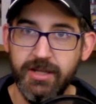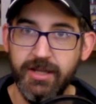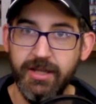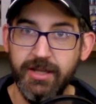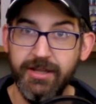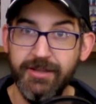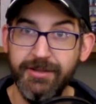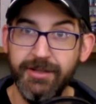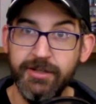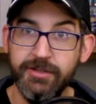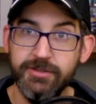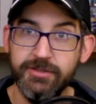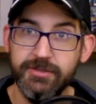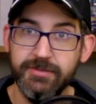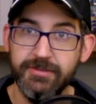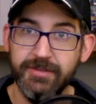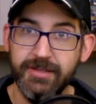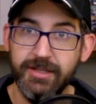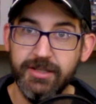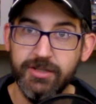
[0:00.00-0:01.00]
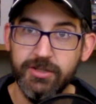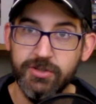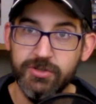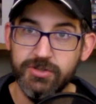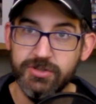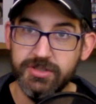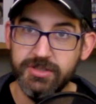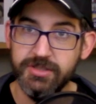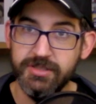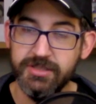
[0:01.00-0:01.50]
and then
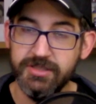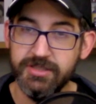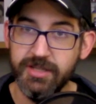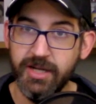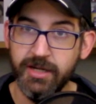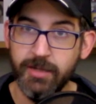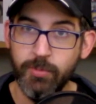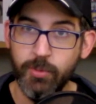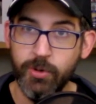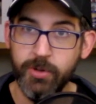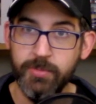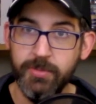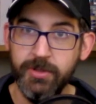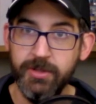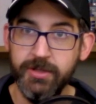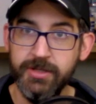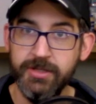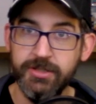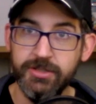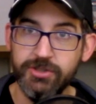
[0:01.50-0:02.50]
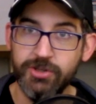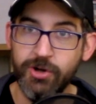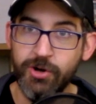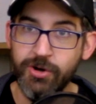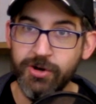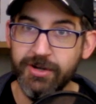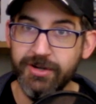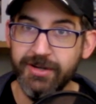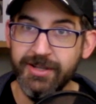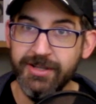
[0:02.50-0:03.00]
used Saga board ability to
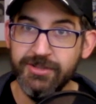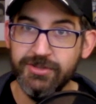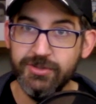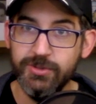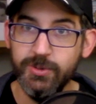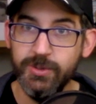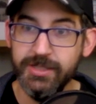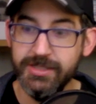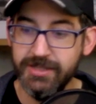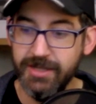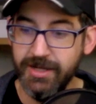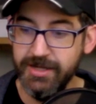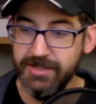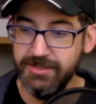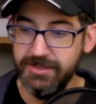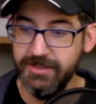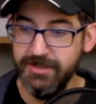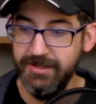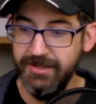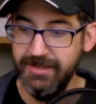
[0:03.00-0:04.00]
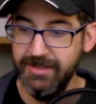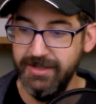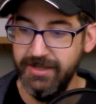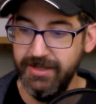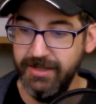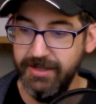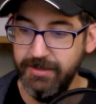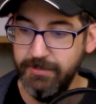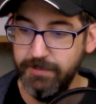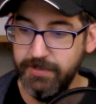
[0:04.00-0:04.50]
turn it into a Titan
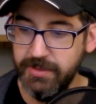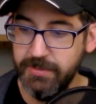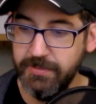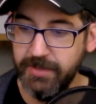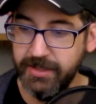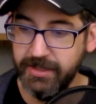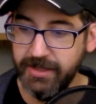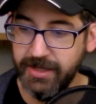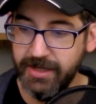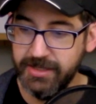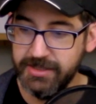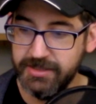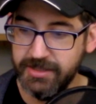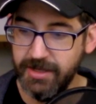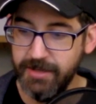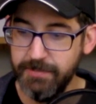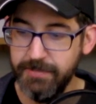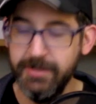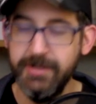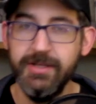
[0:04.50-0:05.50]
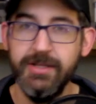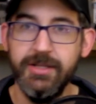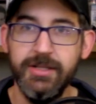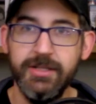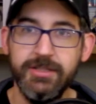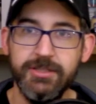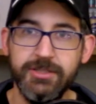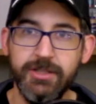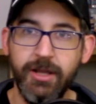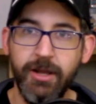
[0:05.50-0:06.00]
and beat my guys up.
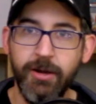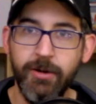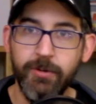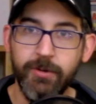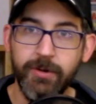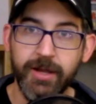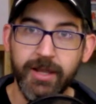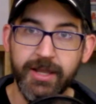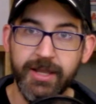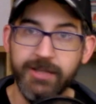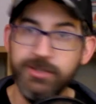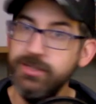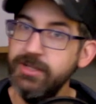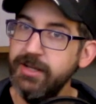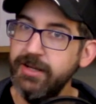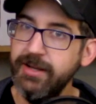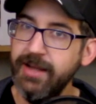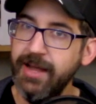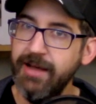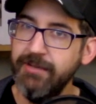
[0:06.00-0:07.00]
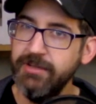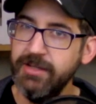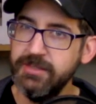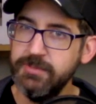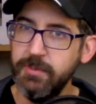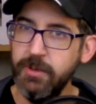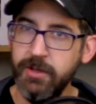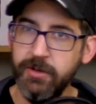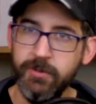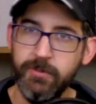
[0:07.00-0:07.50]
So he actually didn't have that
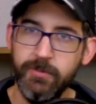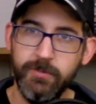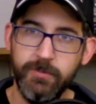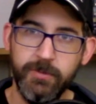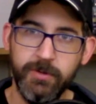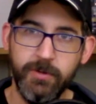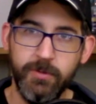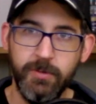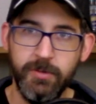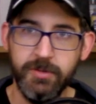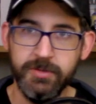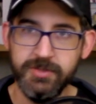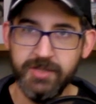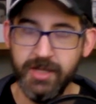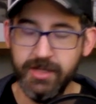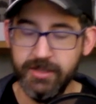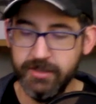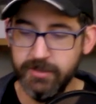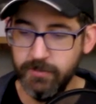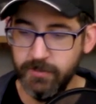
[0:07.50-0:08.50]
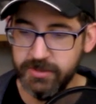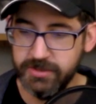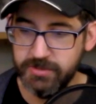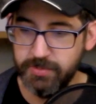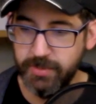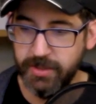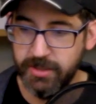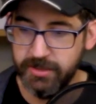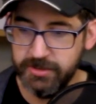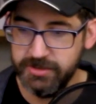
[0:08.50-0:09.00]
spell. I don't recall exactly what
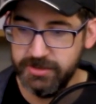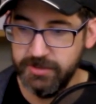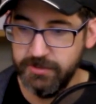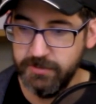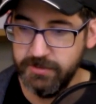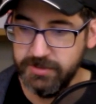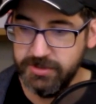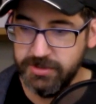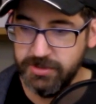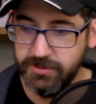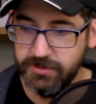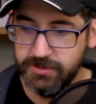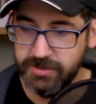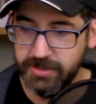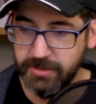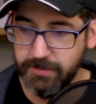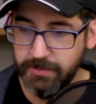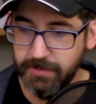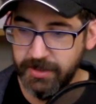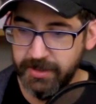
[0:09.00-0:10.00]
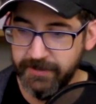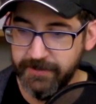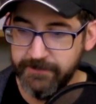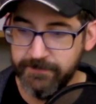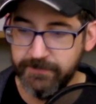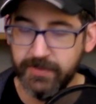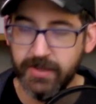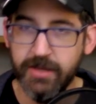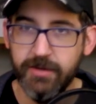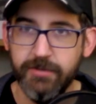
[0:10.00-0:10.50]
spells he was using, but
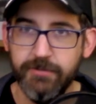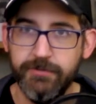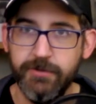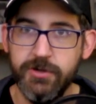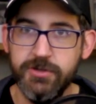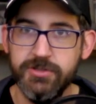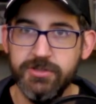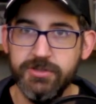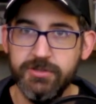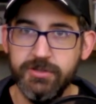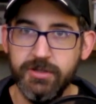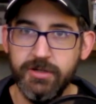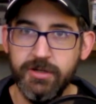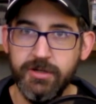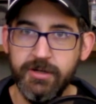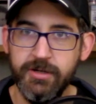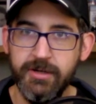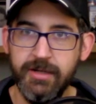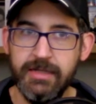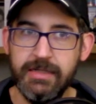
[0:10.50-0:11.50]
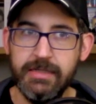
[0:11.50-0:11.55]
first turn,